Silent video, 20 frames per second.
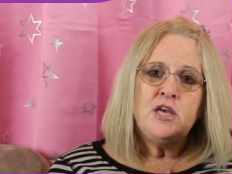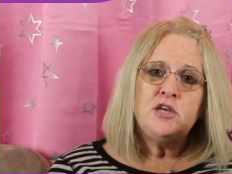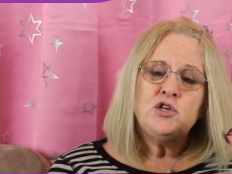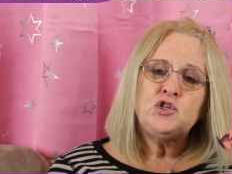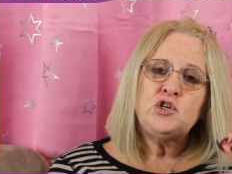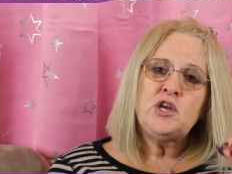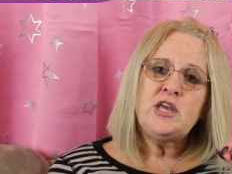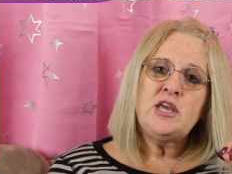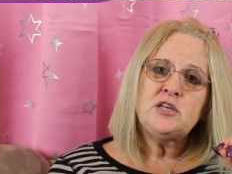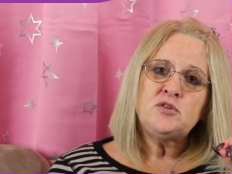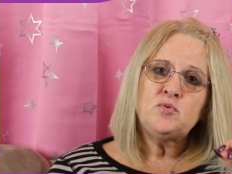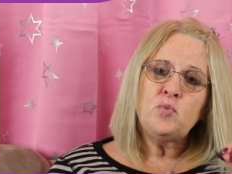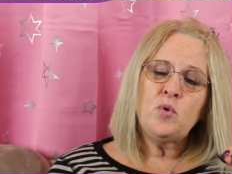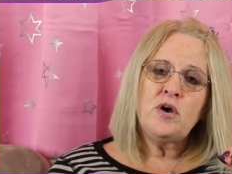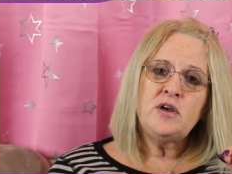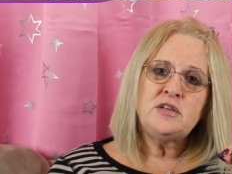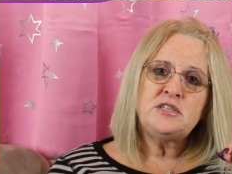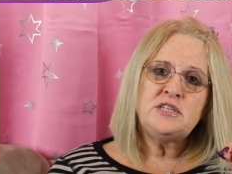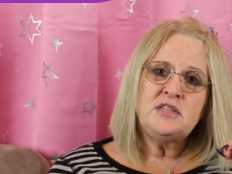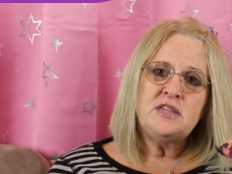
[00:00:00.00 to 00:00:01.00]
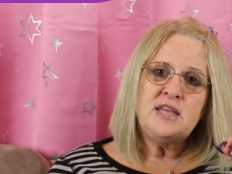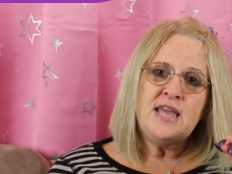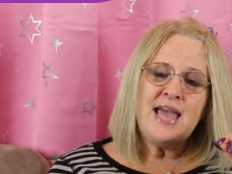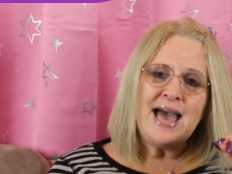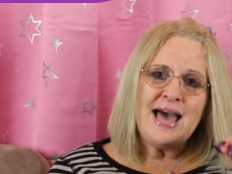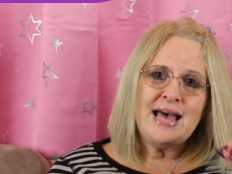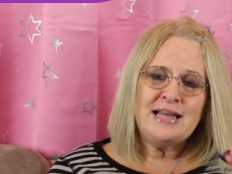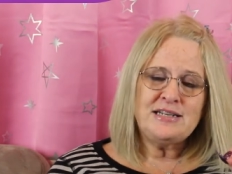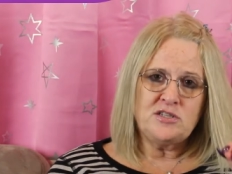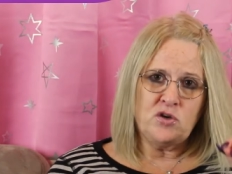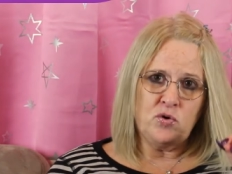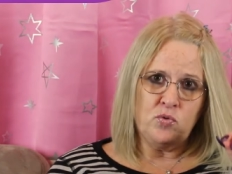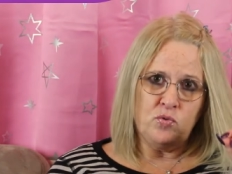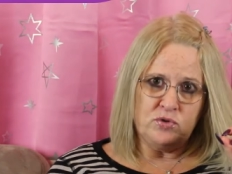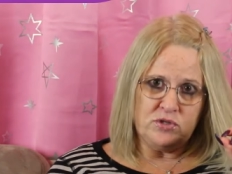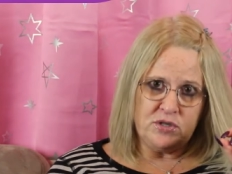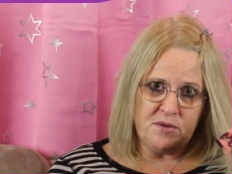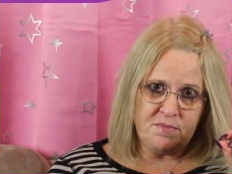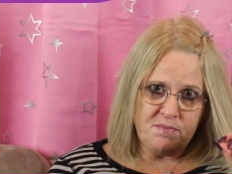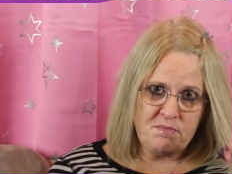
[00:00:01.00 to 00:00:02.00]
She has worked in the
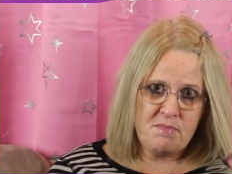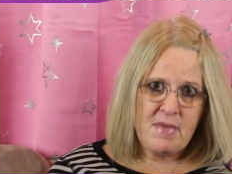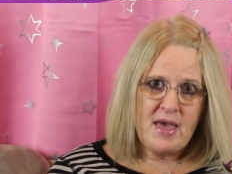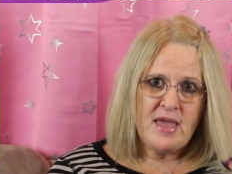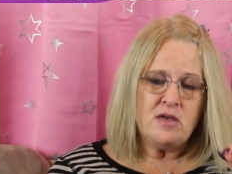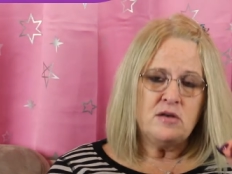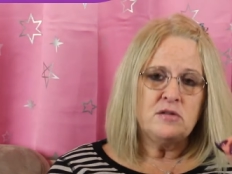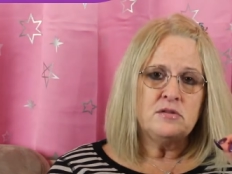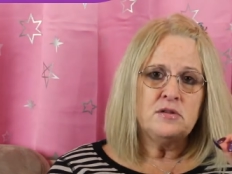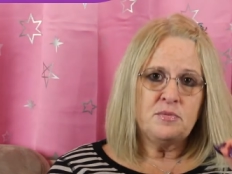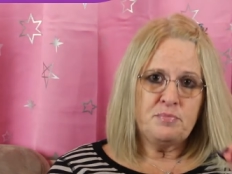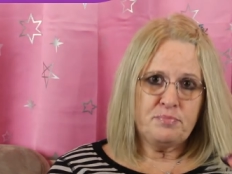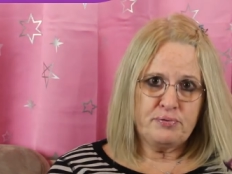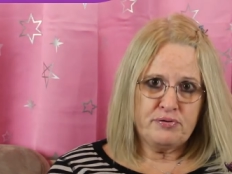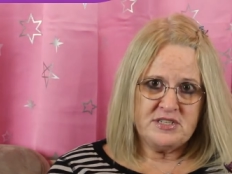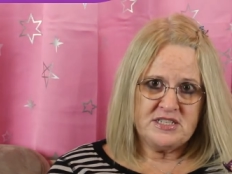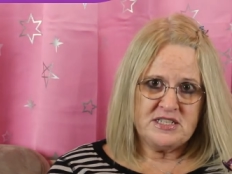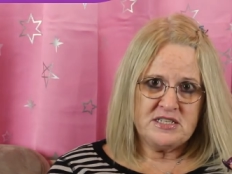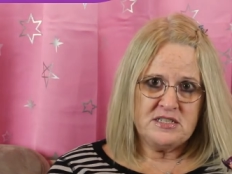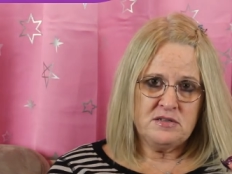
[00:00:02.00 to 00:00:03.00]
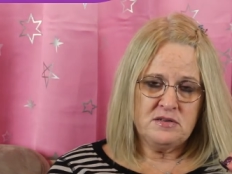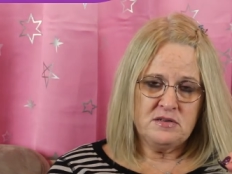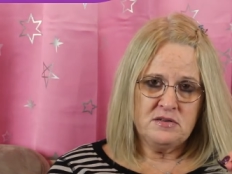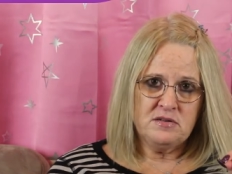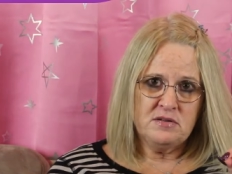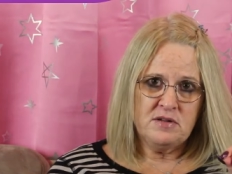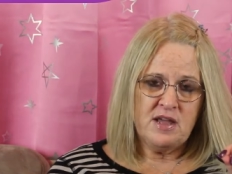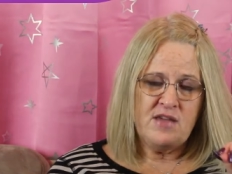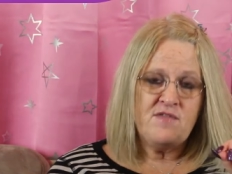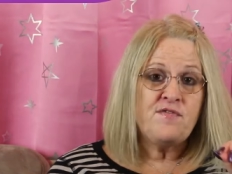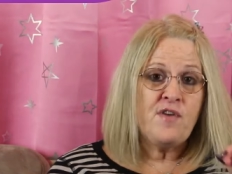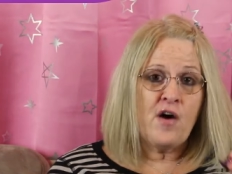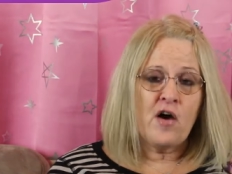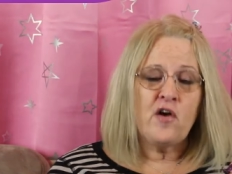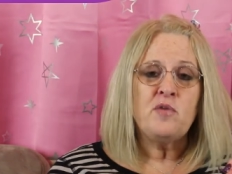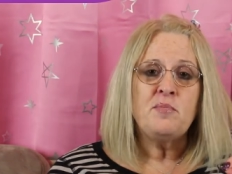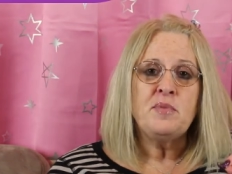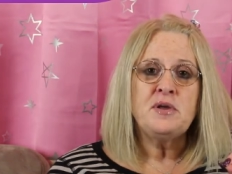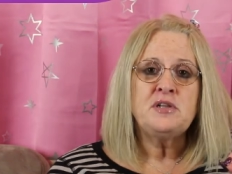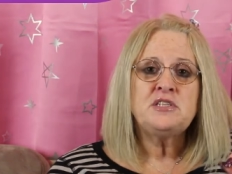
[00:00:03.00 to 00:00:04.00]
adult male prison
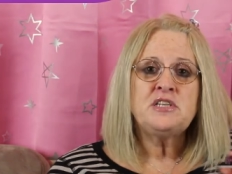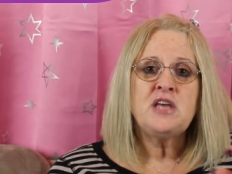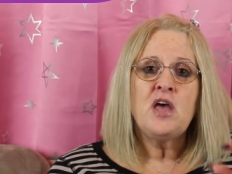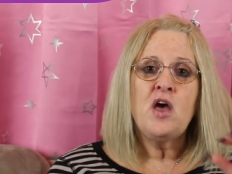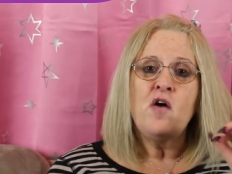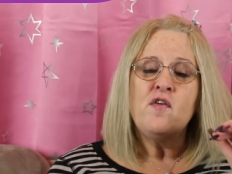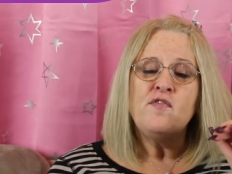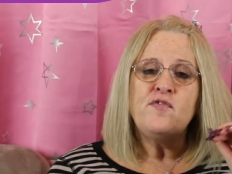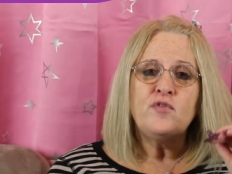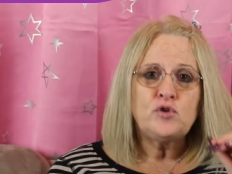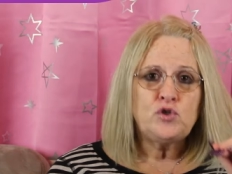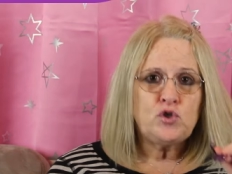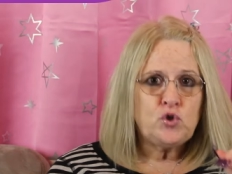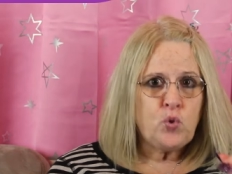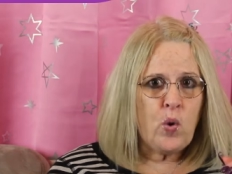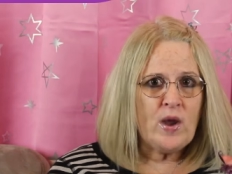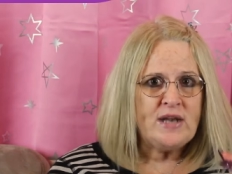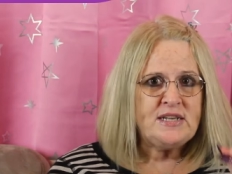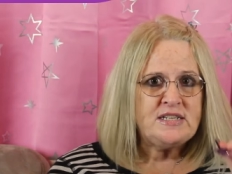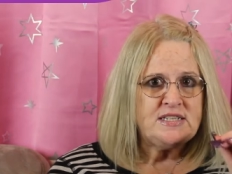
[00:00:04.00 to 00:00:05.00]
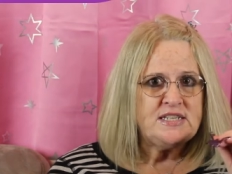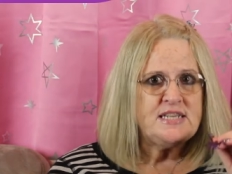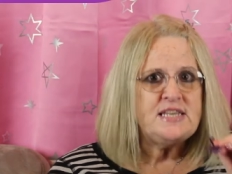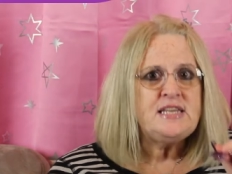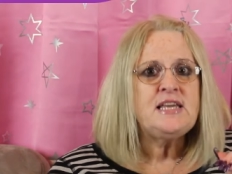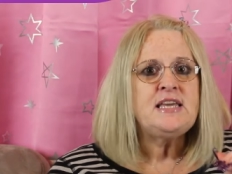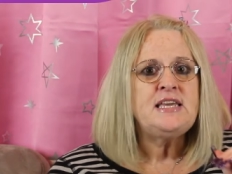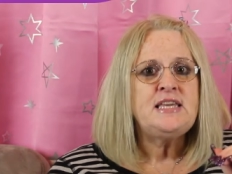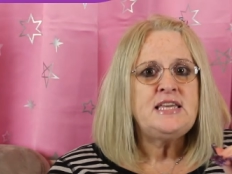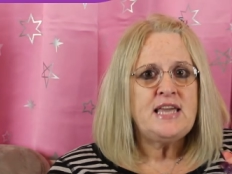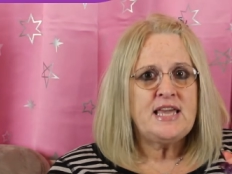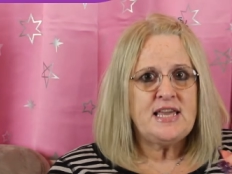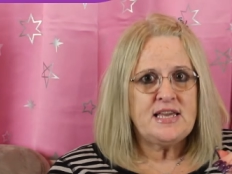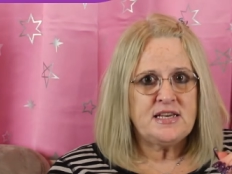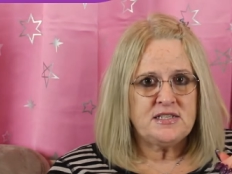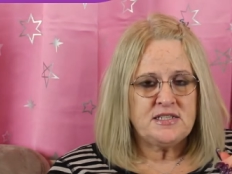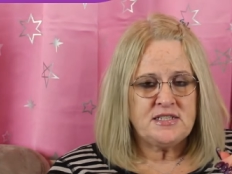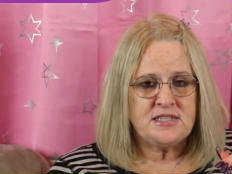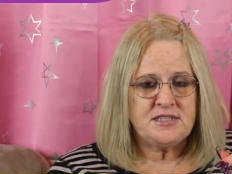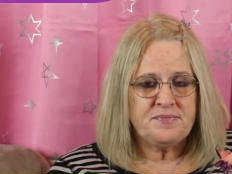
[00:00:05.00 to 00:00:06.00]
environment for 20
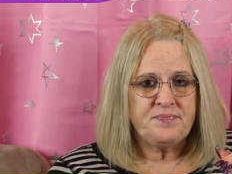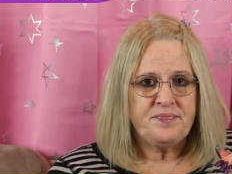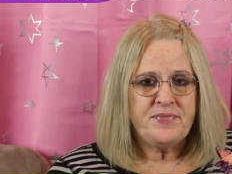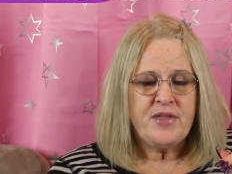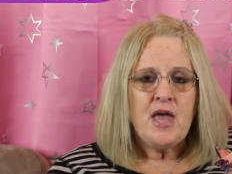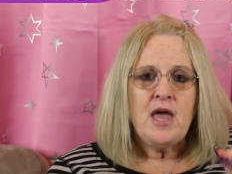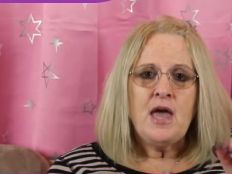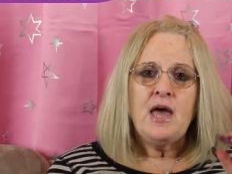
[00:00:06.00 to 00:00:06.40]
years.